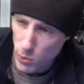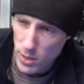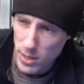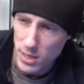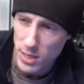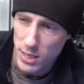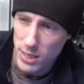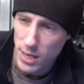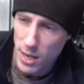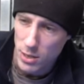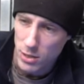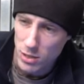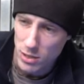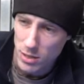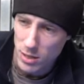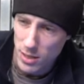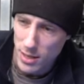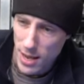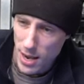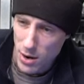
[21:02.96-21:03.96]
26
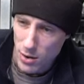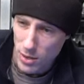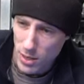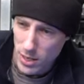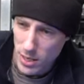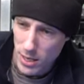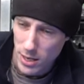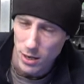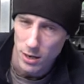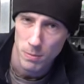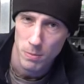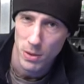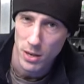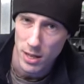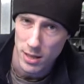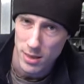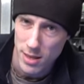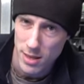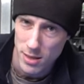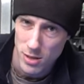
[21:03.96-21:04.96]
ounces of down in here, but
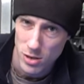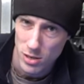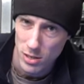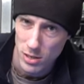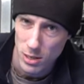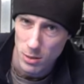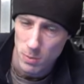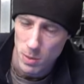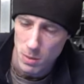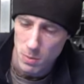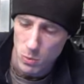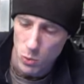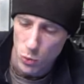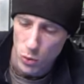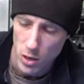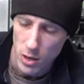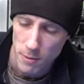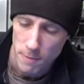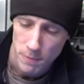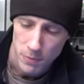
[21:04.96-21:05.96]
I think there's a little bit
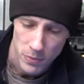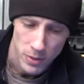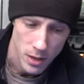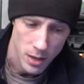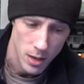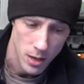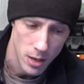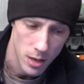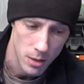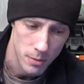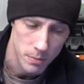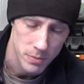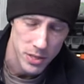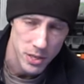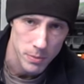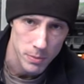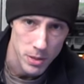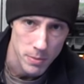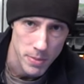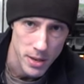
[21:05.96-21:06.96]
more um,
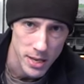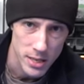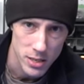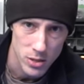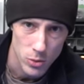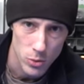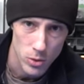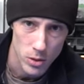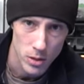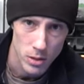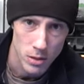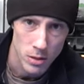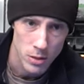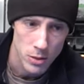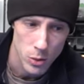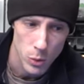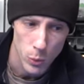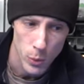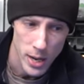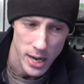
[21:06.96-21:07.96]
simply based on
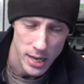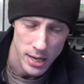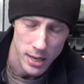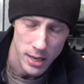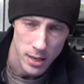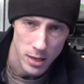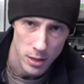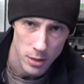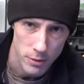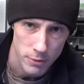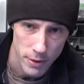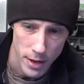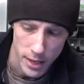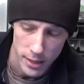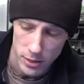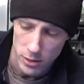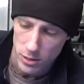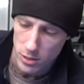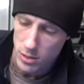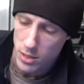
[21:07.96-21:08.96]
the weight and other
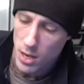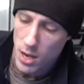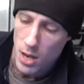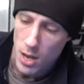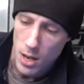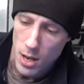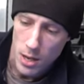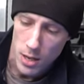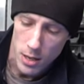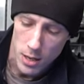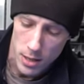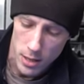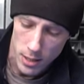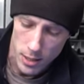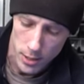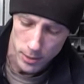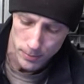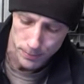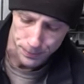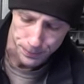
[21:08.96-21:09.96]
factors.
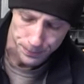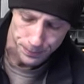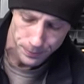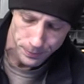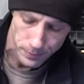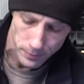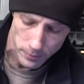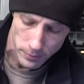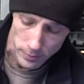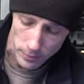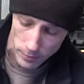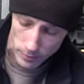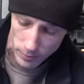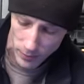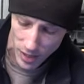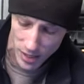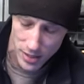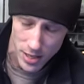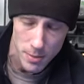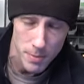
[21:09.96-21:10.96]
Um,
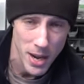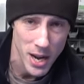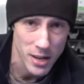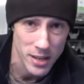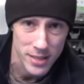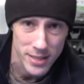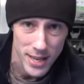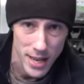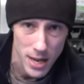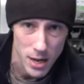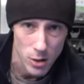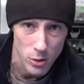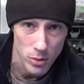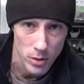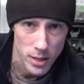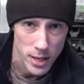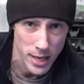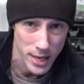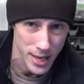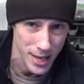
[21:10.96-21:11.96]
the amount of
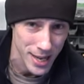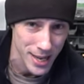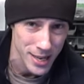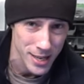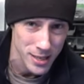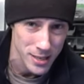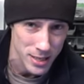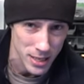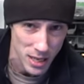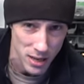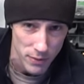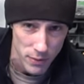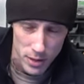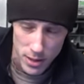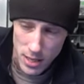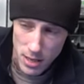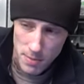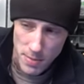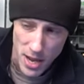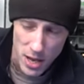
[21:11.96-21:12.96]
down and
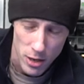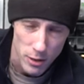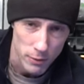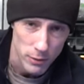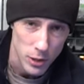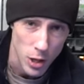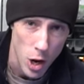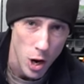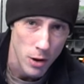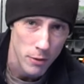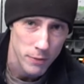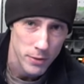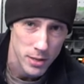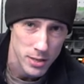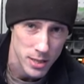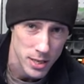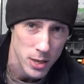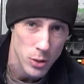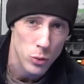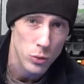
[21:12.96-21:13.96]
even the amount of loft,
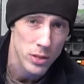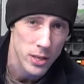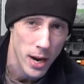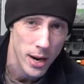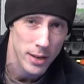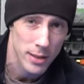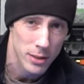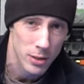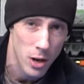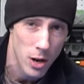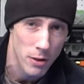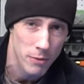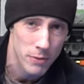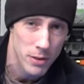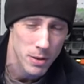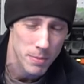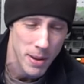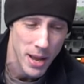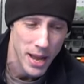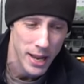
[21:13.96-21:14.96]
single-sided loft
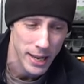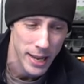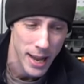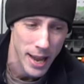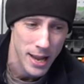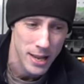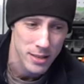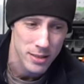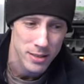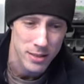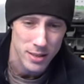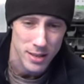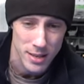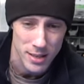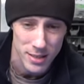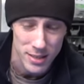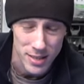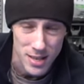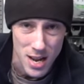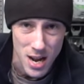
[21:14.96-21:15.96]
that a bag has
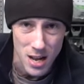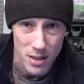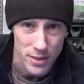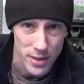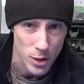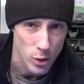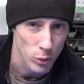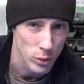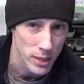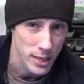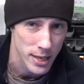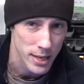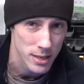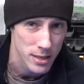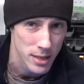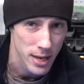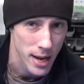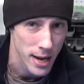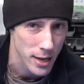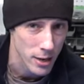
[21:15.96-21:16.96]
is not the only
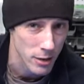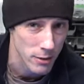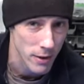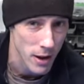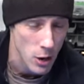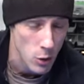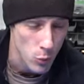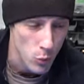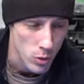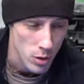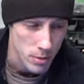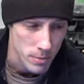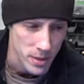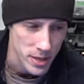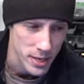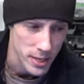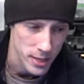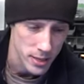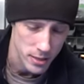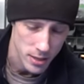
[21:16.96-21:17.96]
indicator of how warm
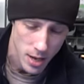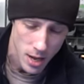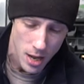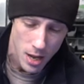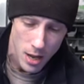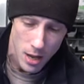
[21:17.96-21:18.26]
it is.